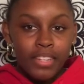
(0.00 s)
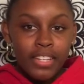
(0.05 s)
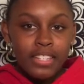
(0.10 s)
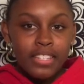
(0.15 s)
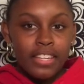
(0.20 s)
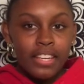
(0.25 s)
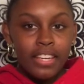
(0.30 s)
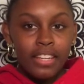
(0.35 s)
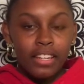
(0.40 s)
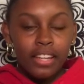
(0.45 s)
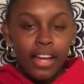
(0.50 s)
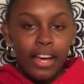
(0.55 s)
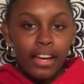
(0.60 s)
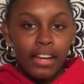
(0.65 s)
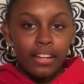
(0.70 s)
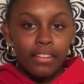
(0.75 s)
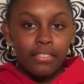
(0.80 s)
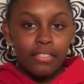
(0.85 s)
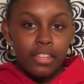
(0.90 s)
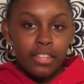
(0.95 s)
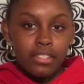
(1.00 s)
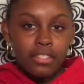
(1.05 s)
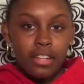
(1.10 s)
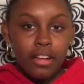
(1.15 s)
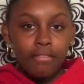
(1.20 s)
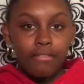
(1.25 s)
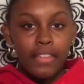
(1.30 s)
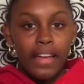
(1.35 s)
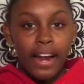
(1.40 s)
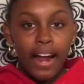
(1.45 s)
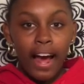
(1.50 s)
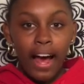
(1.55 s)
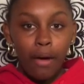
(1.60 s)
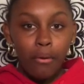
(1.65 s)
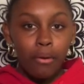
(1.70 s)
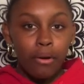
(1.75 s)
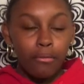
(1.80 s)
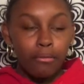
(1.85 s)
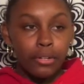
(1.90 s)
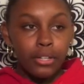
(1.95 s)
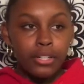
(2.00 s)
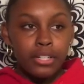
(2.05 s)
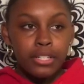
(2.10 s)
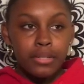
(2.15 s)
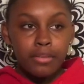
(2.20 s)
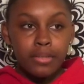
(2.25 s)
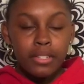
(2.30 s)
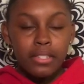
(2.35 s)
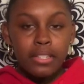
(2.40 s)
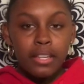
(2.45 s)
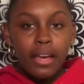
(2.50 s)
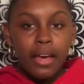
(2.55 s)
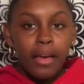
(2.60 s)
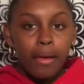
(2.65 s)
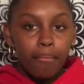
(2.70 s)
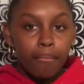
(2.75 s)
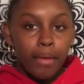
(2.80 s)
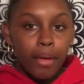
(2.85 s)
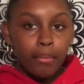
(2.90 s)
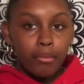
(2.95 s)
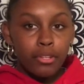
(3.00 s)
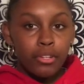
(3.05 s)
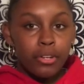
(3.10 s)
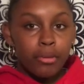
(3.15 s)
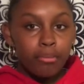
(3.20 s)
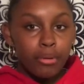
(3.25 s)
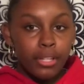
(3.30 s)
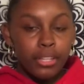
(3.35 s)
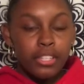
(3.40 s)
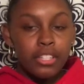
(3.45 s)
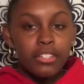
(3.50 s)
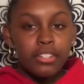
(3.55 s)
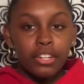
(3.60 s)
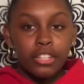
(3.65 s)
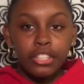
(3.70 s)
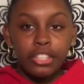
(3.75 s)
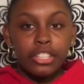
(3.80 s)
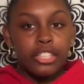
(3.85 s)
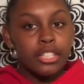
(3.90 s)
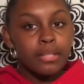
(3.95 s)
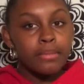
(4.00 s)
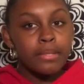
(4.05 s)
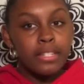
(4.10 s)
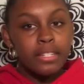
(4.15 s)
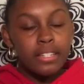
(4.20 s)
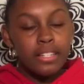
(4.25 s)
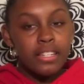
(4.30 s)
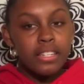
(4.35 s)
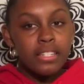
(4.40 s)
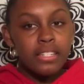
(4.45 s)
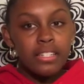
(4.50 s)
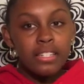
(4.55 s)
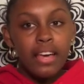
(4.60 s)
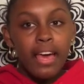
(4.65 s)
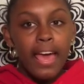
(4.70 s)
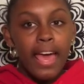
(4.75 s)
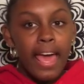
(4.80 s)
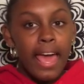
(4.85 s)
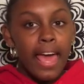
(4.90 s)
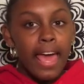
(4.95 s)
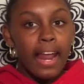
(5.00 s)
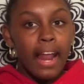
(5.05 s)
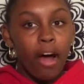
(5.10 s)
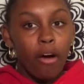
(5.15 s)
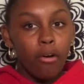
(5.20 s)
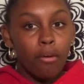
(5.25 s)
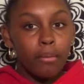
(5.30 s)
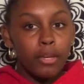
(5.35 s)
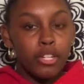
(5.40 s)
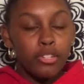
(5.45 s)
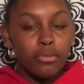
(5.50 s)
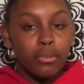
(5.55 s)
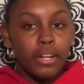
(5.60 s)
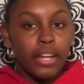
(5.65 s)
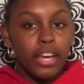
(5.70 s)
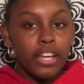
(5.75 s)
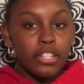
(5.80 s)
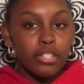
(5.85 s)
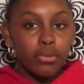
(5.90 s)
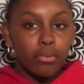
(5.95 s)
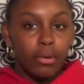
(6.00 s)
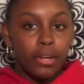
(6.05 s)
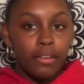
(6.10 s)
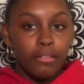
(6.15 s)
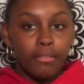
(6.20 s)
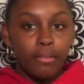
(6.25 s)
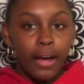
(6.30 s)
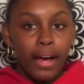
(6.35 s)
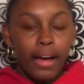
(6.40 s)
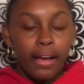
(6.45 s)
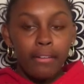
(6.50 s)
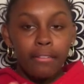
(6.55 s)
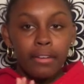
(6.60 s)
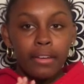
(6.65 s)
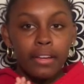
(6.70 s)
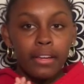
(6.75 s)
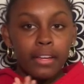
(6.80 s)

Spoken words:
seeing like the stuff that I want for Christmas. Maybe you could put these on your Christmas list. And I will be doing a 25